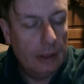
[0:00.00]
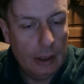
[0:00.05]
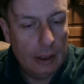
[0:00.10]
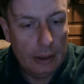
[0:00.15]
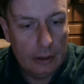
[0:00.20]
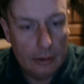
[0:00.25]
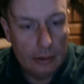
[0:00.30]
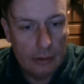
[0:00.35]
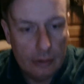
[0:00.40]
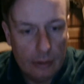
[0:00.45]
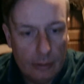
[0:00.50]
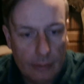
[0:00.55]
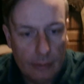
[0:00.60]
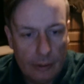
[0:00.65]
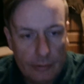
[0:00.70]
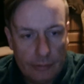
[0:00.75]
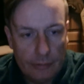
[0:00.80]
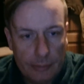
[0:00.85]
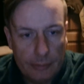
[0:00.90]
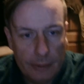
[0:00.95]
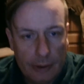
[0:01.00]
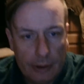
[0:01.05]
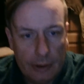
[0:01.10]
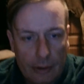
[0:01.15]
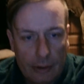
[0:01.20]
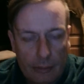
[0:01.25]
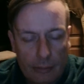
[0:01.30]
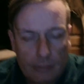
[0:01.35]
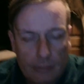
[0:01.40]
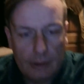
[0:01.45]
Hello everyone
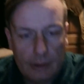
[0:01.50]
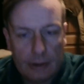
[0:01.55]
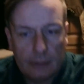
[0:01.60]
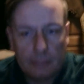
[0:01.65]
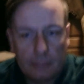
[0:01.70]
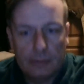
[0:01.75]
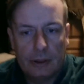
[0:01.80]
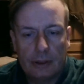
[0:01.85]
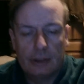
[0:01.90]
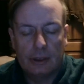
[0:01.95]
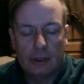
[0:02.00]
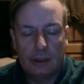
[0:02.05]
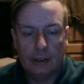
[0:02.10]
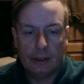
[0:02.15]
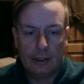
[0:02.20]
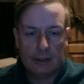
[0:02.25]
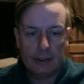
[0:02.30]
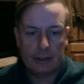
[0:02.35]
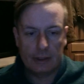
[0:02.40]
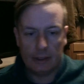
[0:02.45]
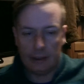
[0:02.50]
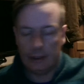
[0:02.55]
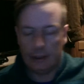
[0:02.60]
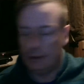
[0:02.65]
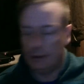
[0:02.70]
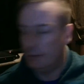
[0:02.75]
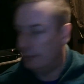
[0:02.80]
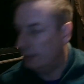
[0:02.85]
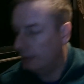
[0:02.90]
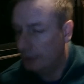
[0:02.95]
and welcome to tonight's
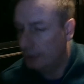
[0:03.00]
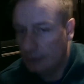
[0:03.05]
live.